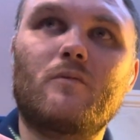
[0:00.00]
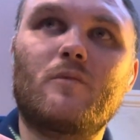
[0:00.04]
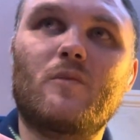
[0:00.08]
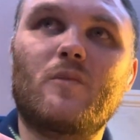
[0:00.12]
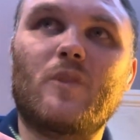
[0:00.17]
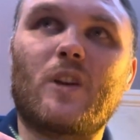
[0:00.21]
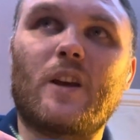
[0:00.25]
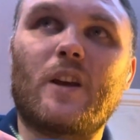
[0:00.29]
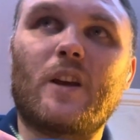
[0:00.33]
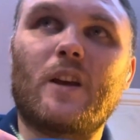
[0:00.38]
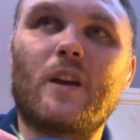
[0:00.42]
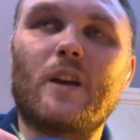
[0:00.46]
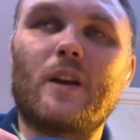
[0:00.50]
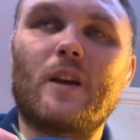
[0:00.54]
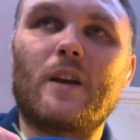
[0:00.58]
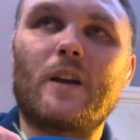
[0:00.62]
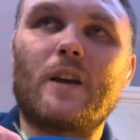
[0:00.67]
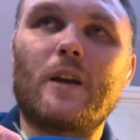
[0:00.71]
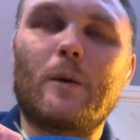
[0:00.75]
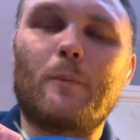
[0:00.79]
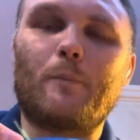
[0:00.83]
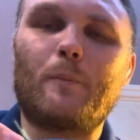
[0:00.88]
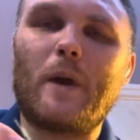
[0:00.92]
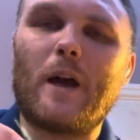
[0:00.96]

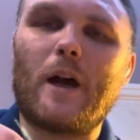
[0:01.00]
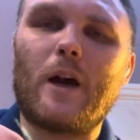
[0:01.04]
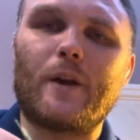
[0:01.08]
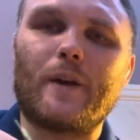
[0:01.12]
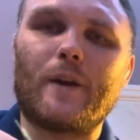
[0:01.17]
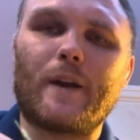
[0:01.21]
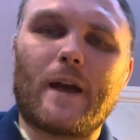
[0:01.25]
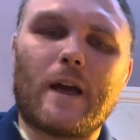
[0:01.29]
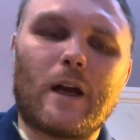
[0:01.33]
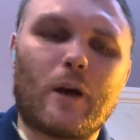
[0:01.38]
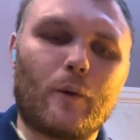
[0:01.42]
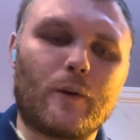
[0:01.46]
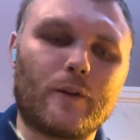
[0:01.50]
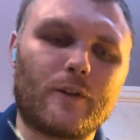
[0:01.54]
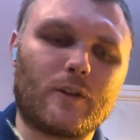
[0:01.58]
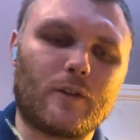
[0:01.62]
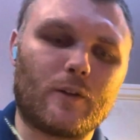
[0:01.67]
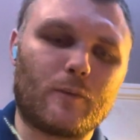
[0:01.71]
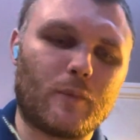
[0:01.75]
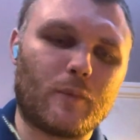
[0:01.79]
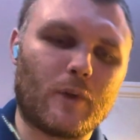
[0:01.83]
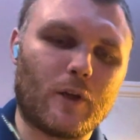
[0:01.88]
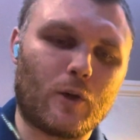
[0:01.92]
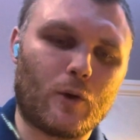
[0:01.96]
about an hour
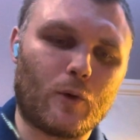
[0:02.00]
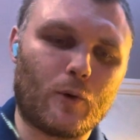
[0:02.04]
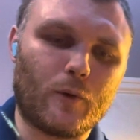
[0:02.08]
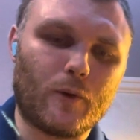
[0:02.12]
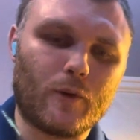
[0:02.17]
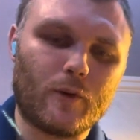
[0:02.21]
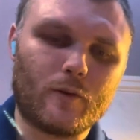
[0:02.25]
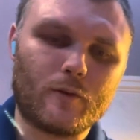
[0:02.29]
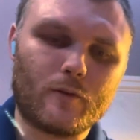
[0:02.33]
to build.